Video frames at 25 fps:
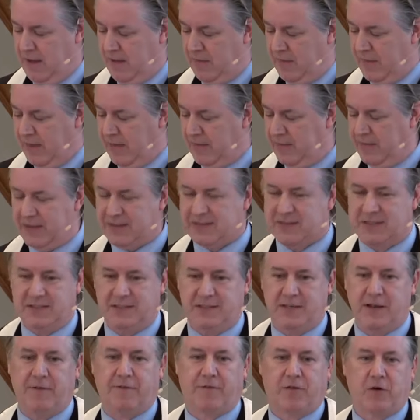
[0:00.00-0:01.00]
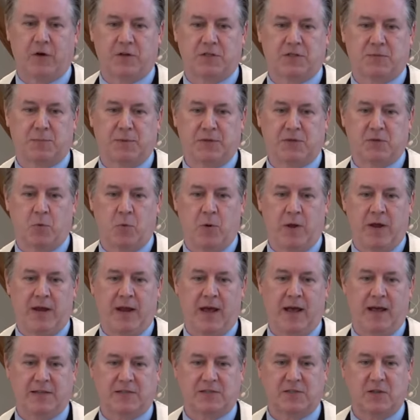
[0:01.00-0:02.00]
that this difference between
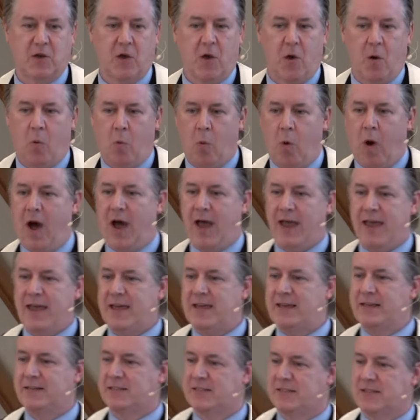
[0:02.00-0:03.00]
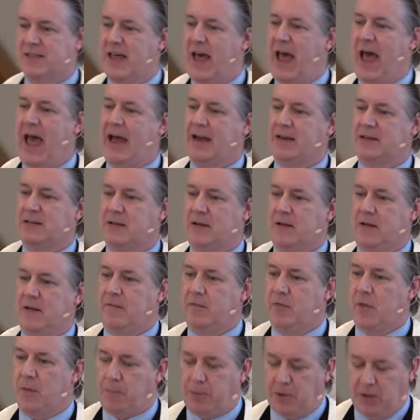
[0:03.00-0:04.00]
us, why is that
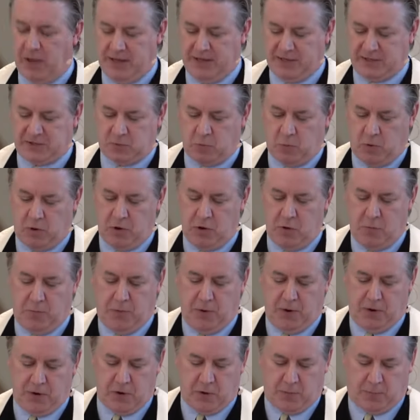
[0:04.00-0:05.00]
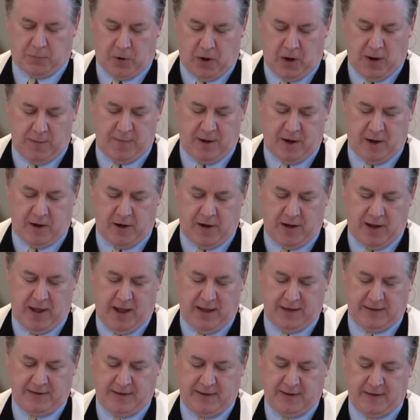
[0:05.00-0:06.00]
the place where you put your primary
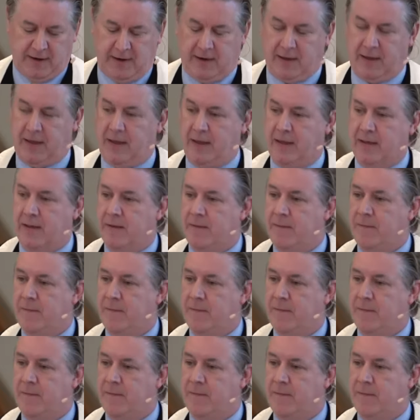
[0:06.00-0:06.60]
identity?